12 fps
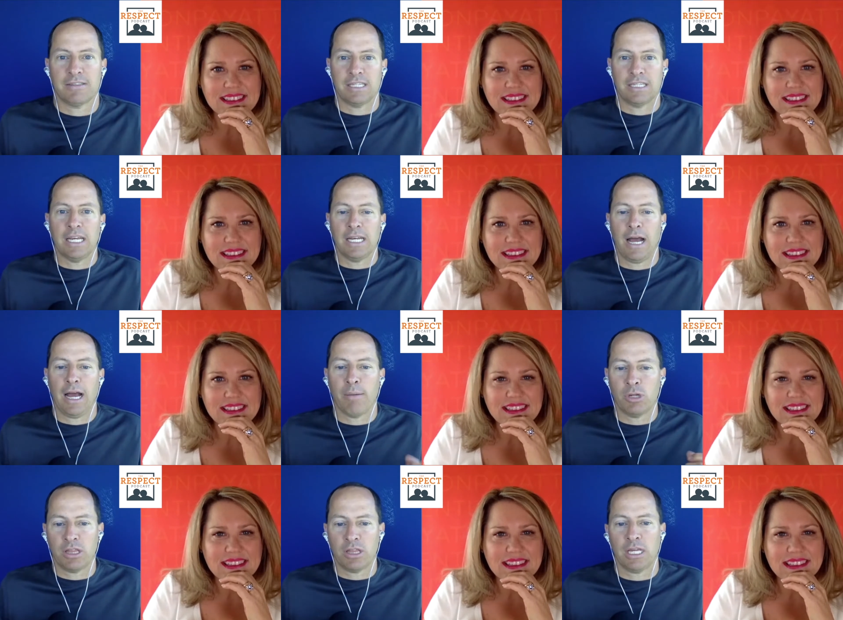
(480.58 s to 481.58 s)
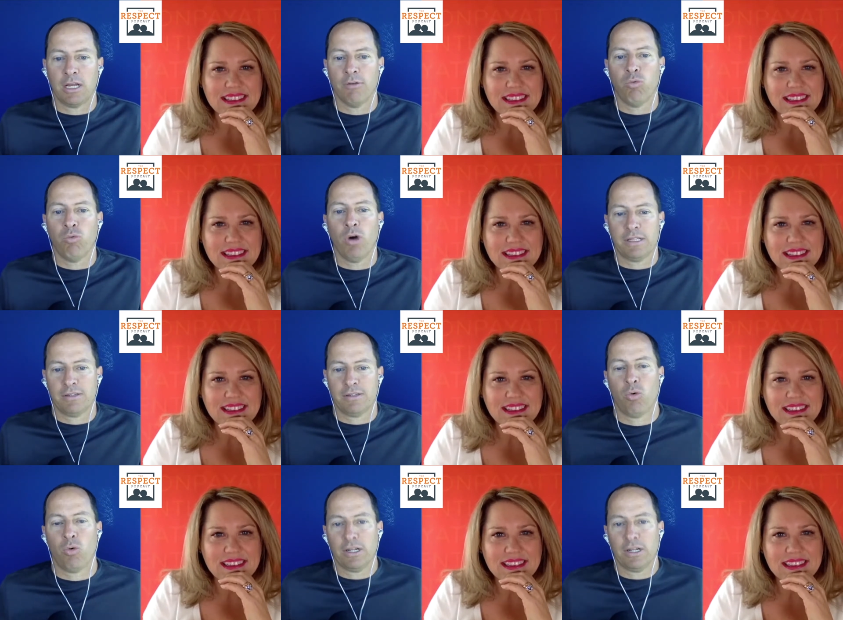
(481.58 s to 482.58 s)
Speaker 1: listening, I'm going to think of
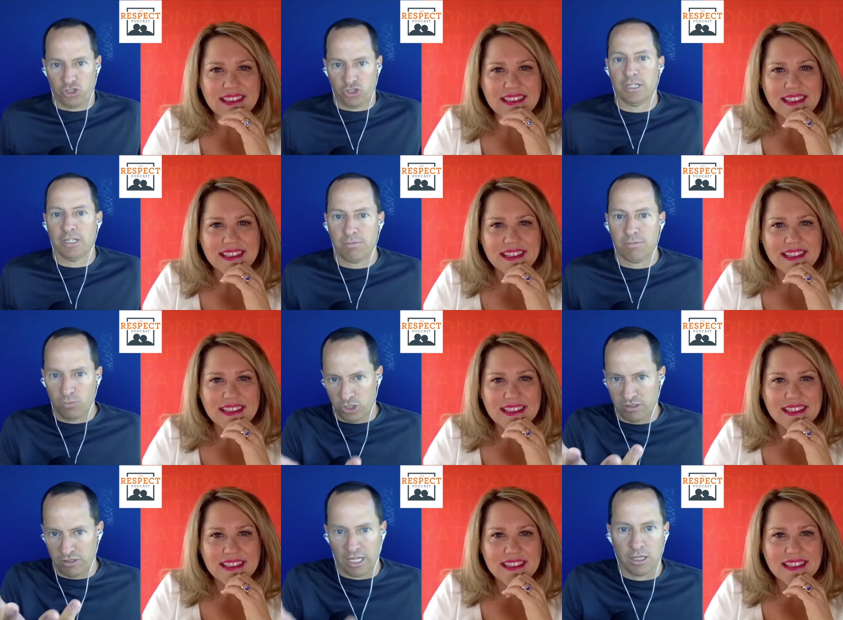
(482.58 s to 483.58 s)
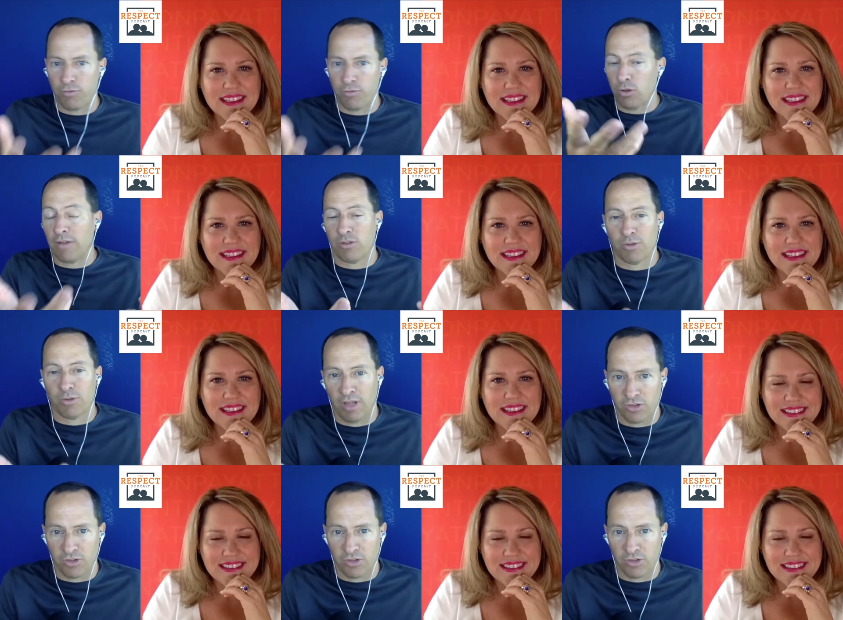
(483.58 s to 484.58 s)
what's a question, which is I love you gave some
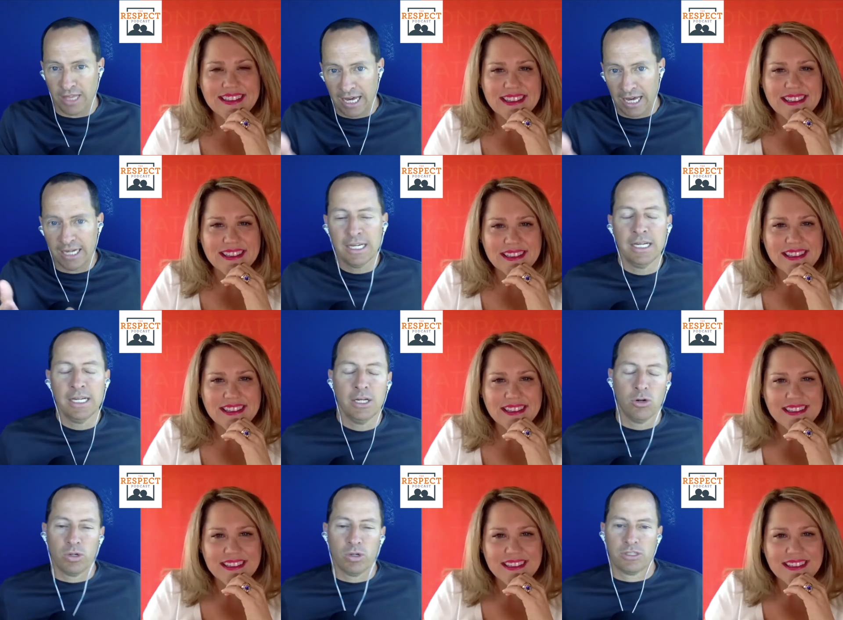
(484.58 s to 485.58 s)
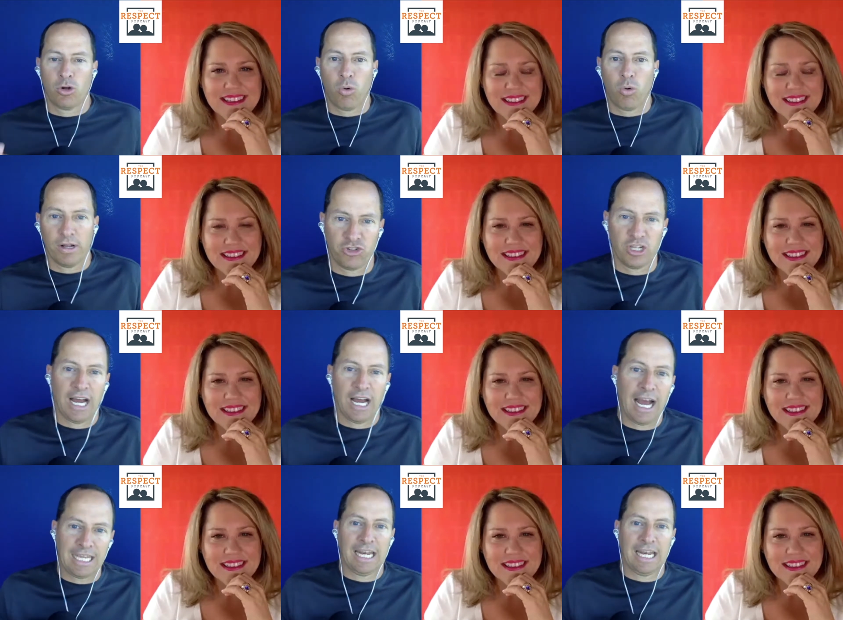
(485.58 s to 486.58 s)
examples of that. What's a
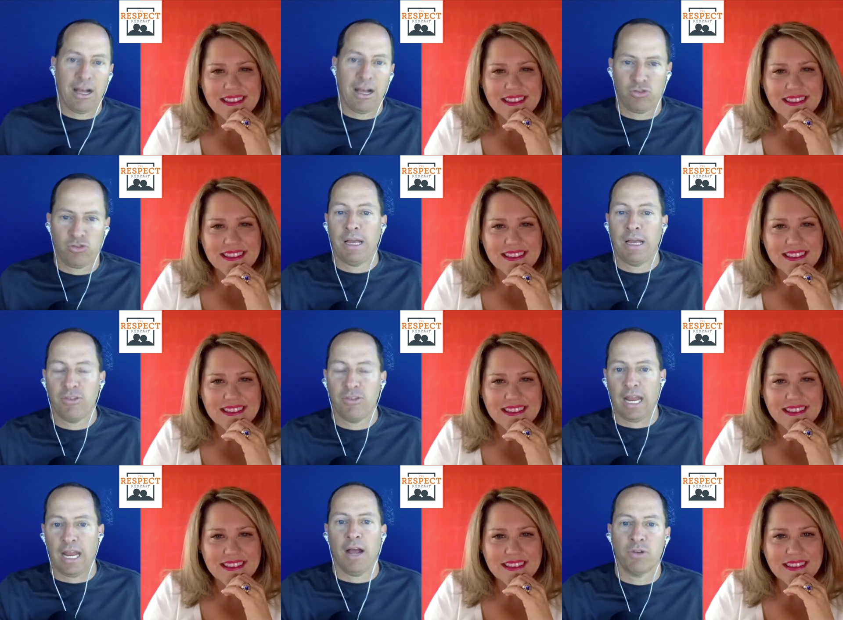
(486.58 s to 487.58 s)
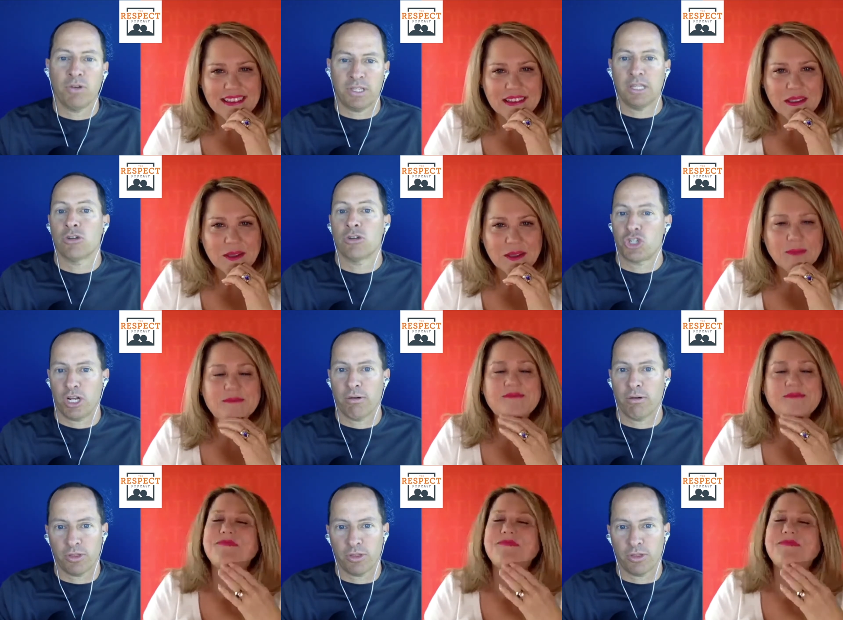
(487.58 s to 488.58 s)
question I can ask based on everything they're
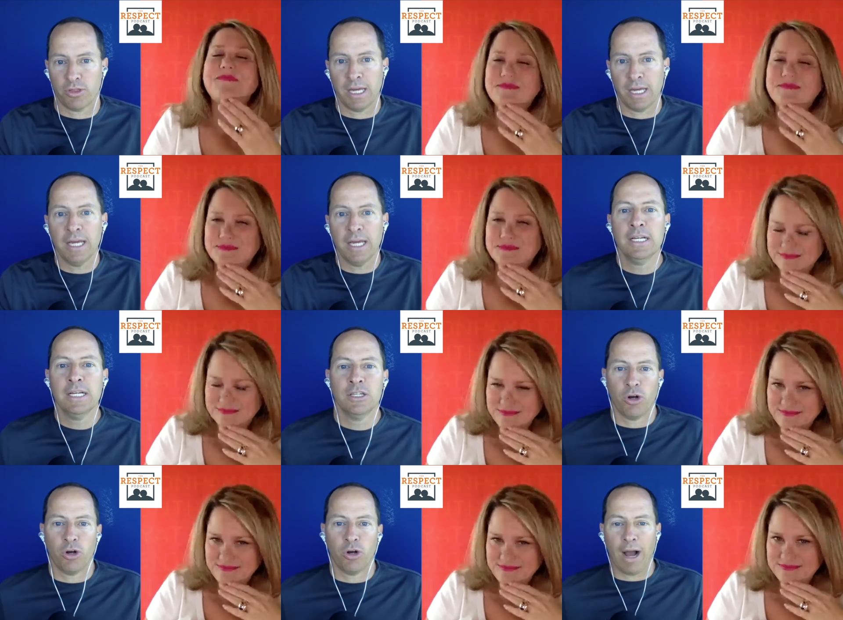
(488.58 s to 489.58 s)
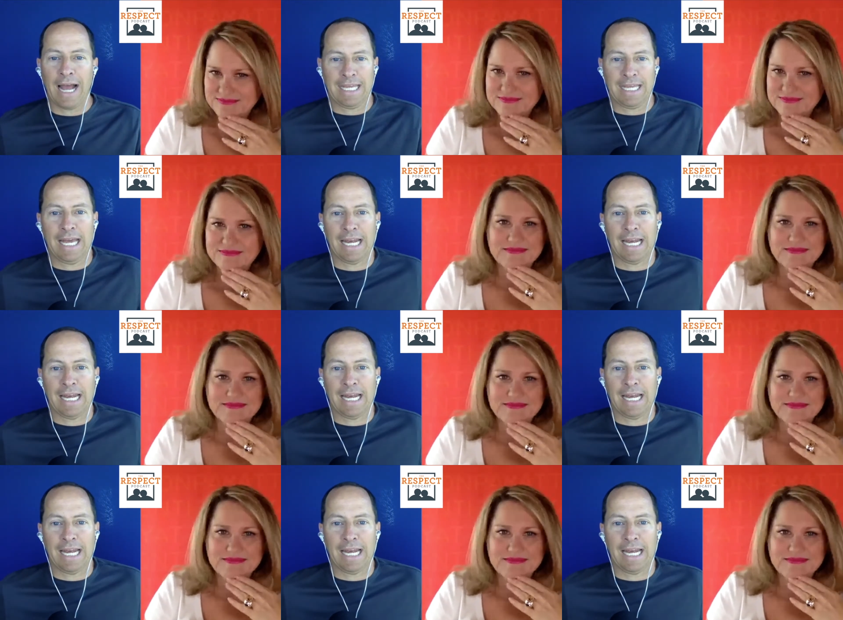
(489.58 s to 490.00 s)
sharing with me? So I